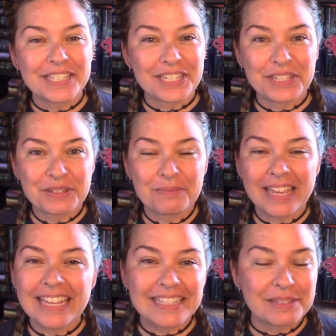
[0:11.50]
YouTube,
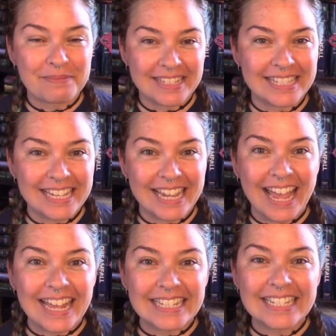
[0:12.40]
it's Missy,
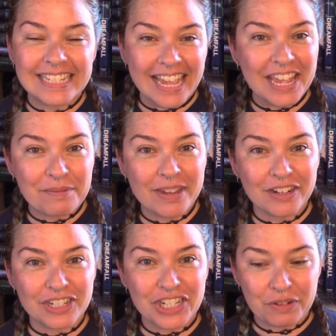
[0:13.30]
and today I'm
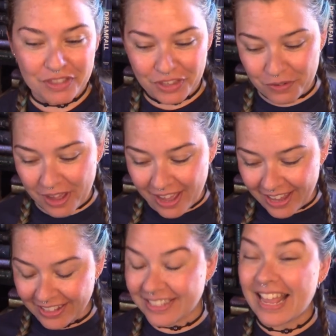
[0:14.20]
here to share with you
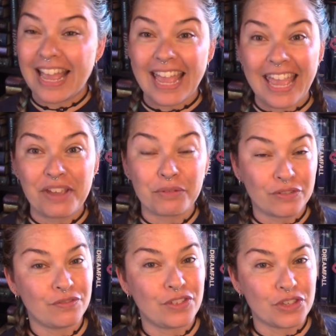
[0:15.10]
guys a
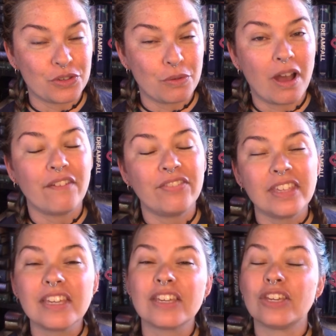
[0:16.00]
review of
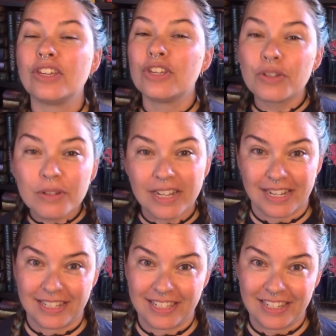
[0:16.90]
the
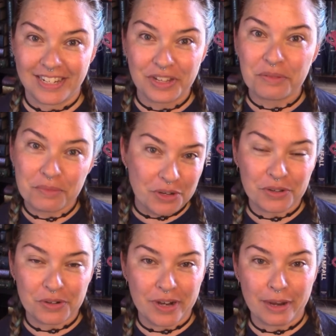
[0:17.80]
cutest
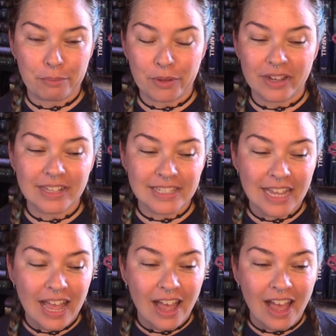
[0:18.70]
middle grade books.
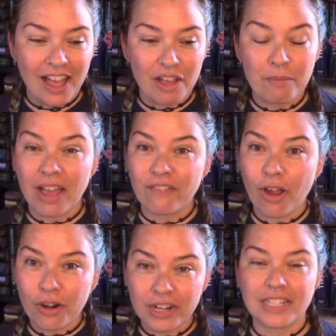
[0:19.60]
Um, I've
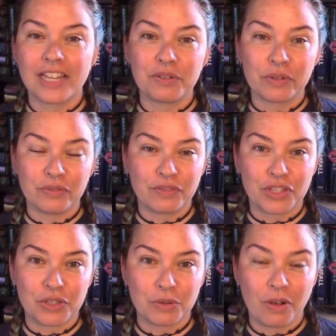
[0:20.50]
already done a
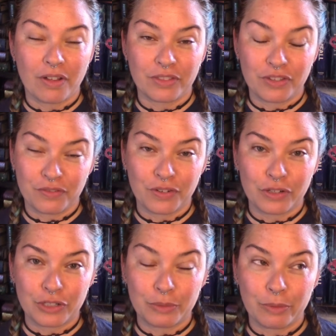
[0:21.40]
review on the
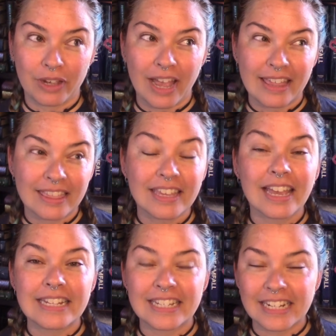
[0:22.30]
first book. I
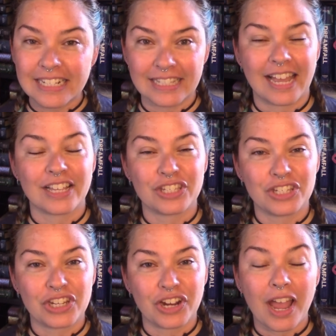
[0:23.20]
think I did it
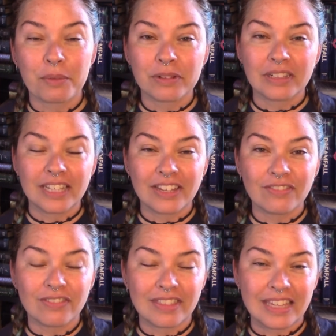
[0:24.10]
last year. I will
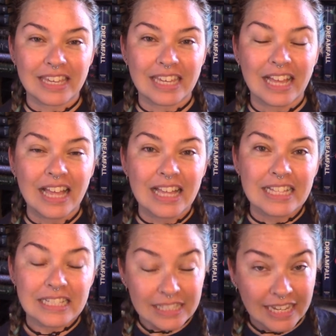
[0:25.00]
leave the
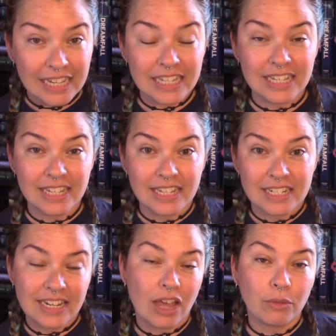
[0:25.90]
link
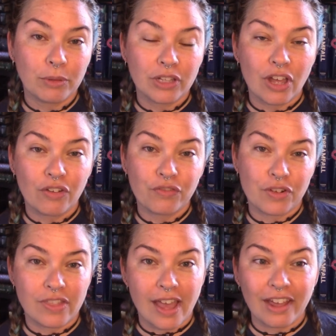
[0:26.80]
down below
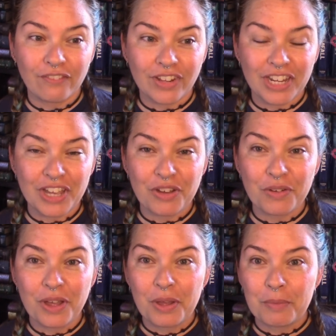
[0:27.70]
for that
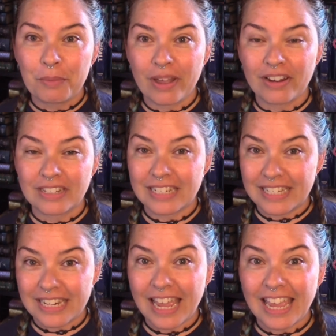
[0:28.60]
video, but
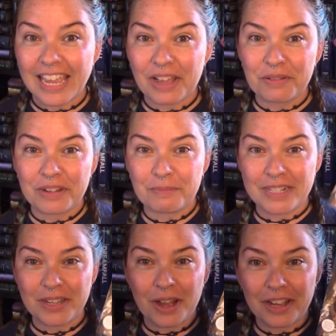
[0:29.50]
today I'm going to
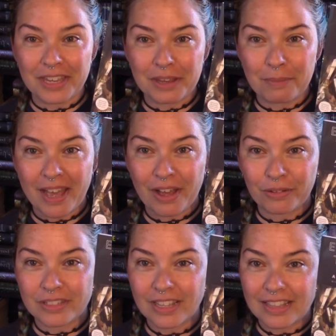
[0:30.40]
be talking
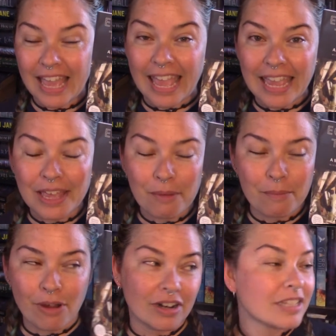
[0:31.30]
about Egg
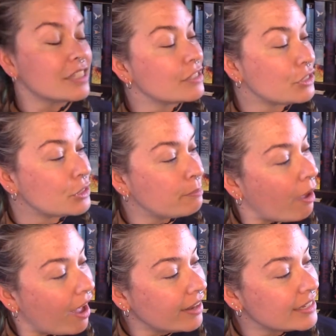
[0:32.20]
Marks the
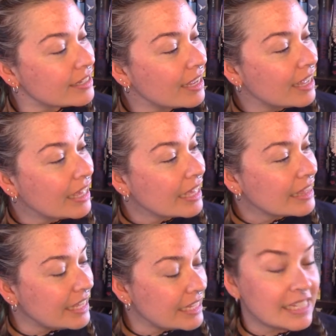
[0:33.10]
Spot,
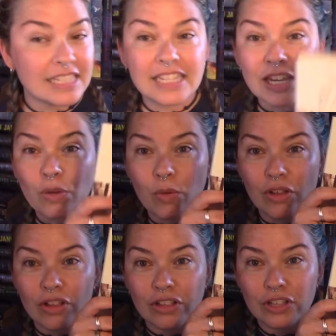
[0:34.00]
the
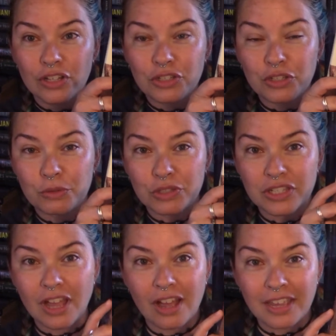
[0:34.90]
sequel to
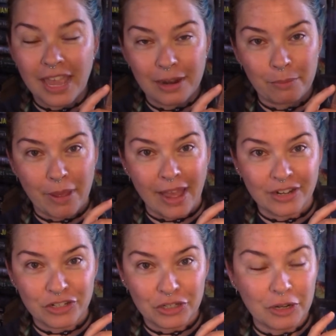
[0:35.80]
Skunk and
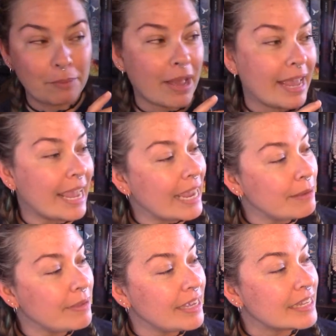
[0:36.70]
Badger by
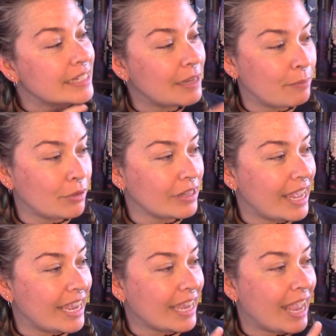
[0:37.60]
Amy
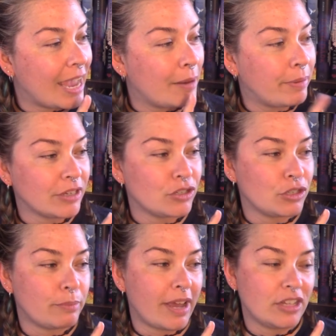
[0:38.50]
Timberlake and
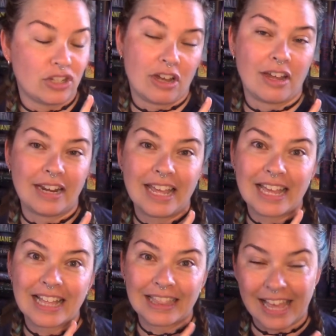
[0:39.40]
pictures by Jon
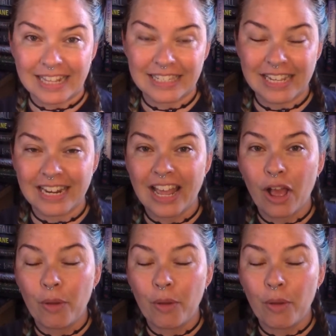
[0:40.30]
Klassen.